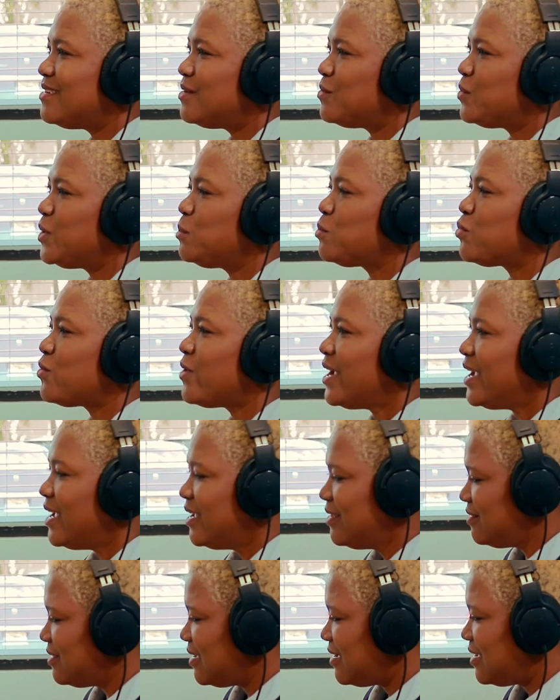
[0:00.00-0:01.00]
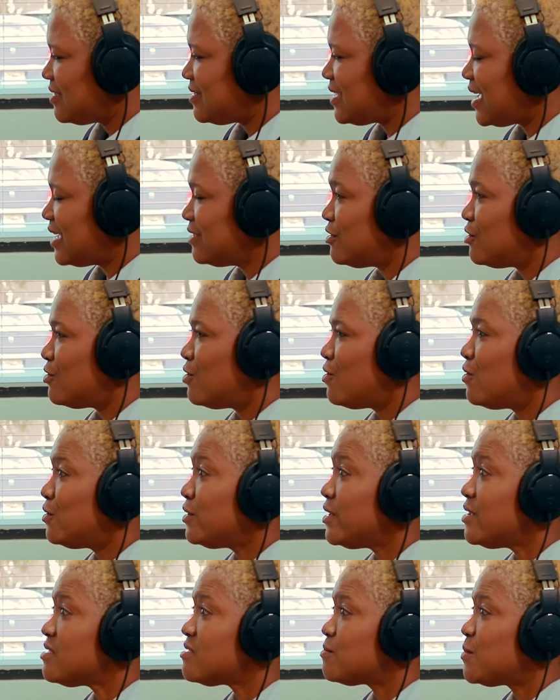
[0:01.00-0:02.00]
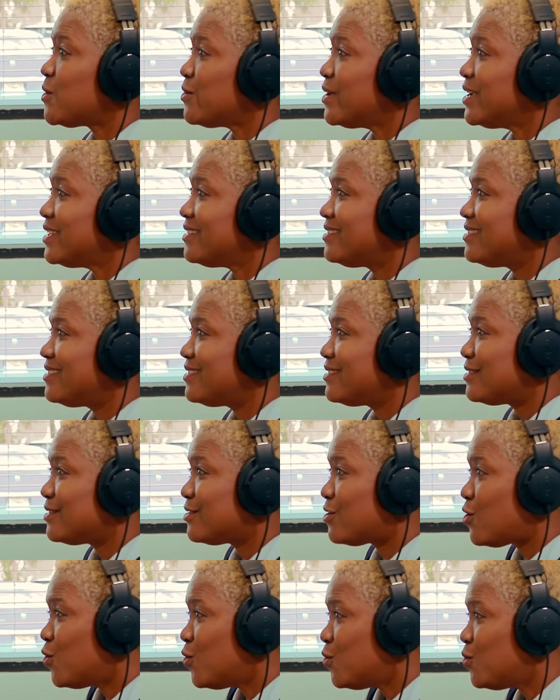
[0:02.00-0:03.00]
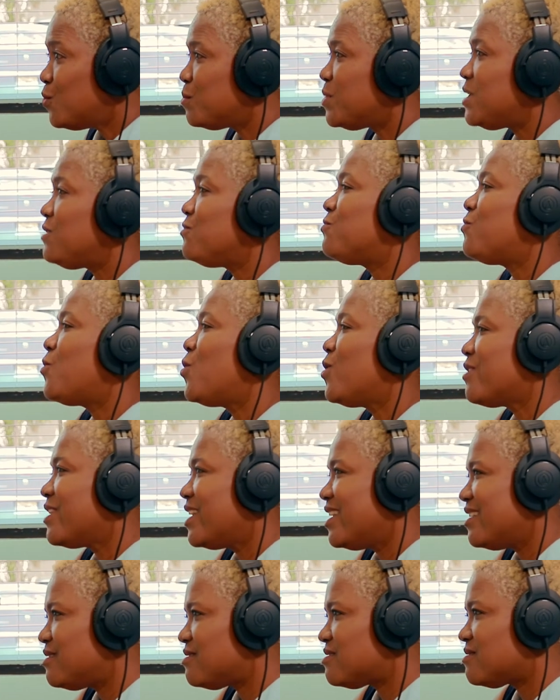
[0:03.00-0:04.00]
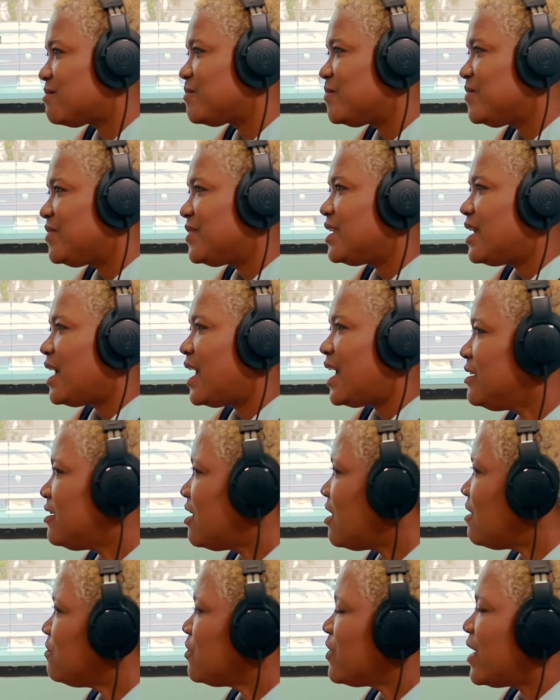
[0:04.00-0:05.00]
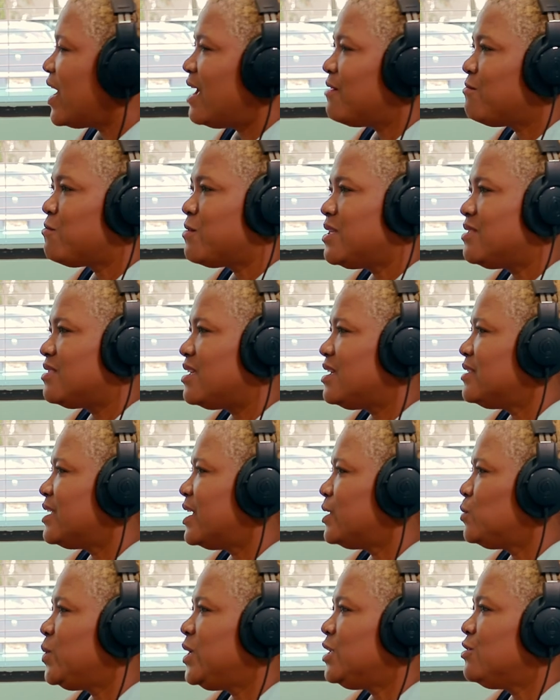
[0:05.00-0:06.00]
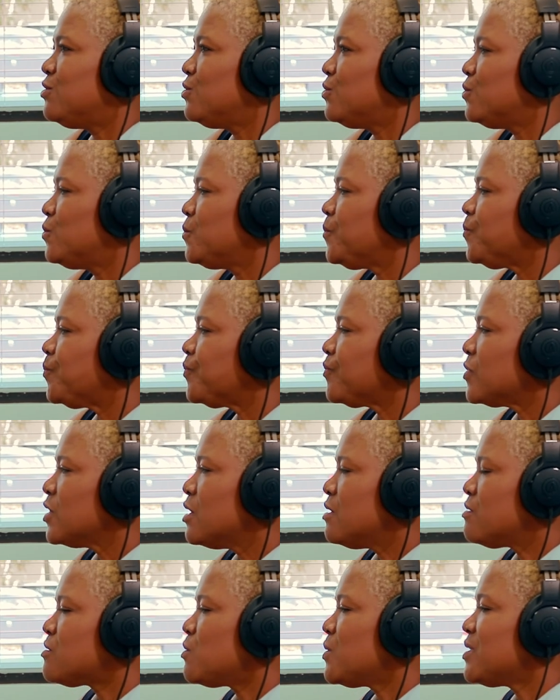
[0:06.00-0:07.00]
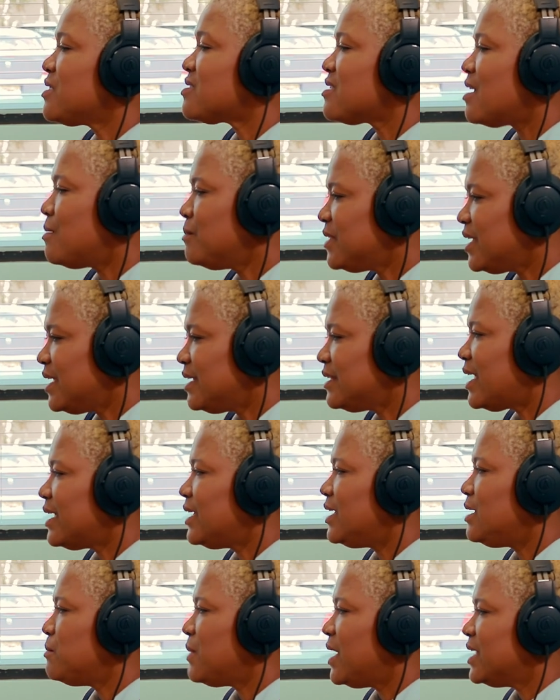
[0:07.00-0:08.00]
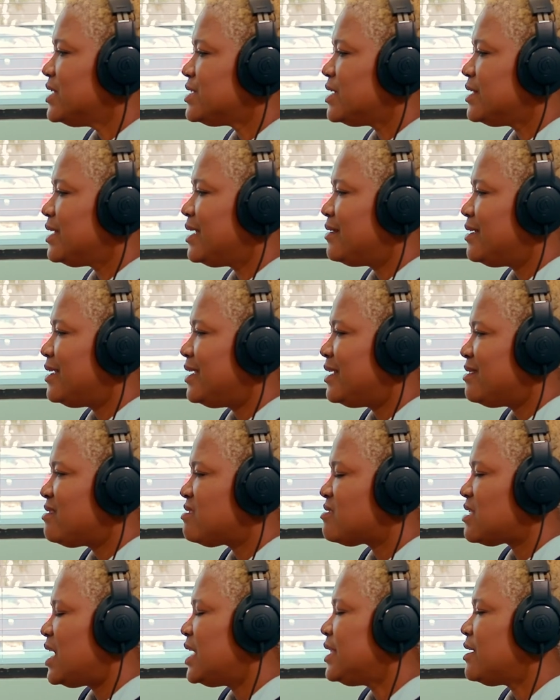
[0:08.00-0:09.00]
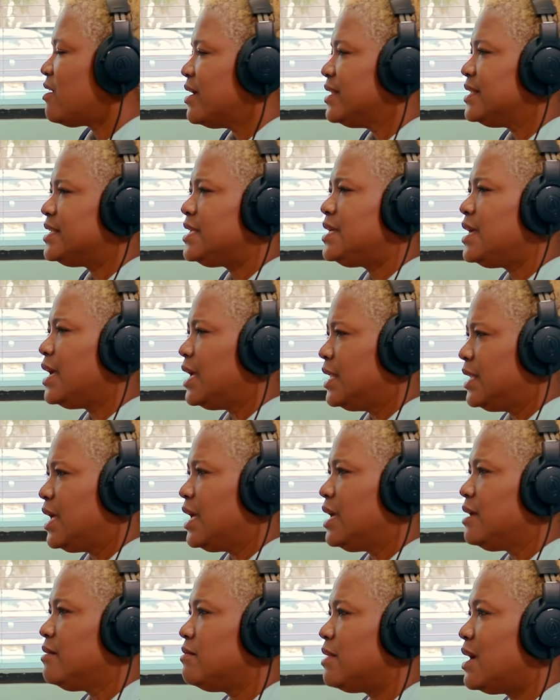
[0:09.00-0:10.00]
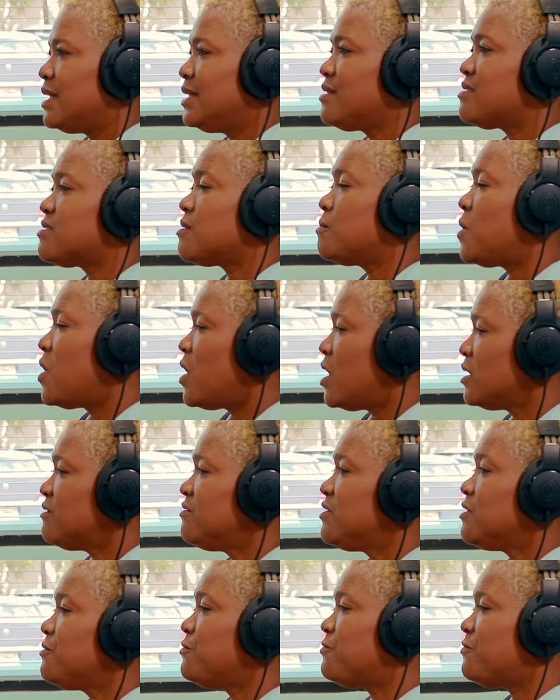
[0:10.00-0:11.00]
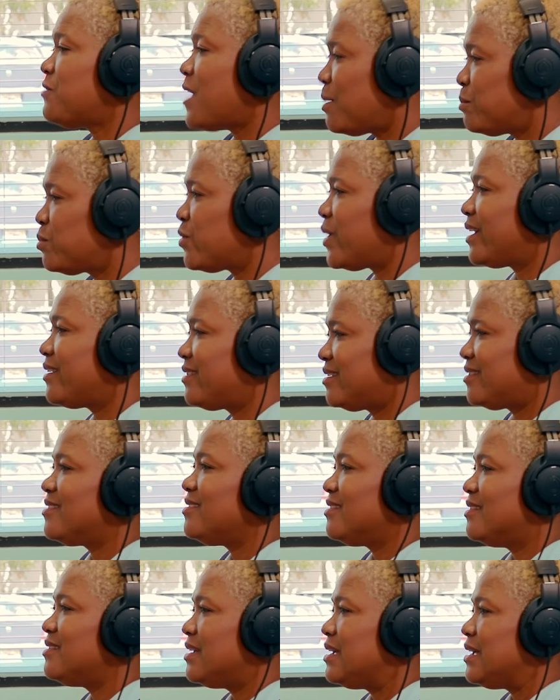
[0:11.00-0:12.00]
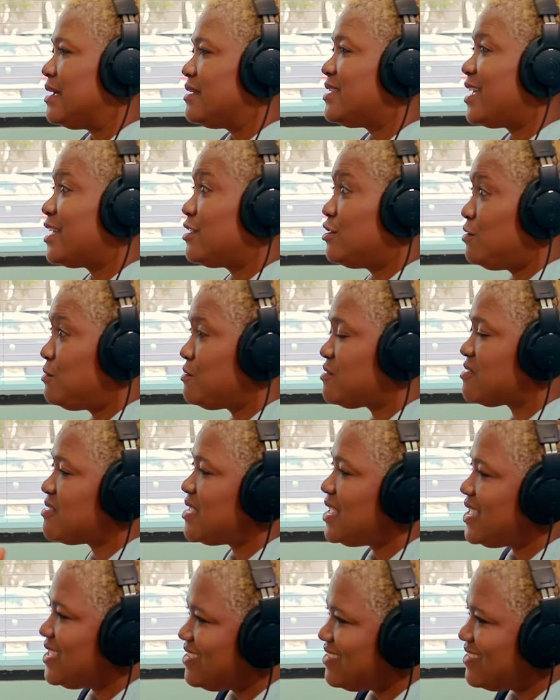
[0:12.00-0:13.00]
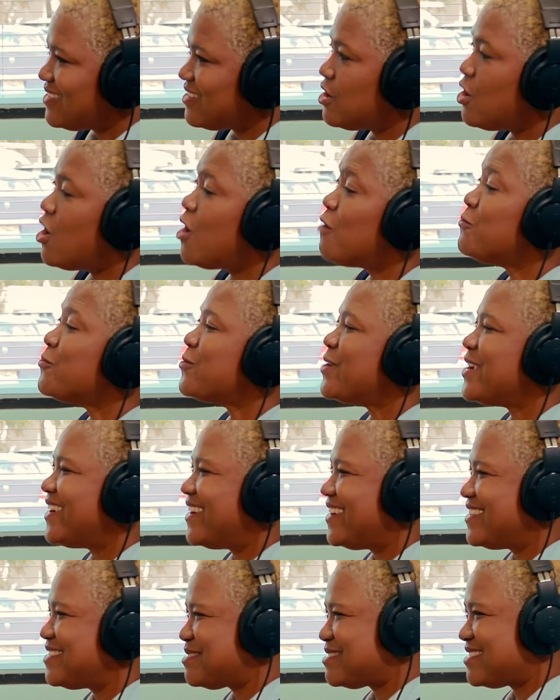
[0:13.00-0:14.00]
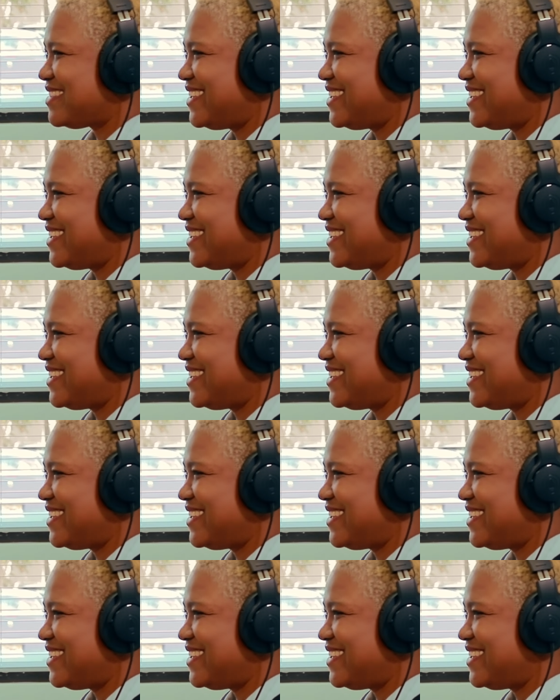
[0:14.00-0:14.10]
We prayed that the Holy Spirit go before us Amen. cover everything that we do. So it's something like he mentioned, it, it is in our DNA and it's a part of the fabric that you see covering us.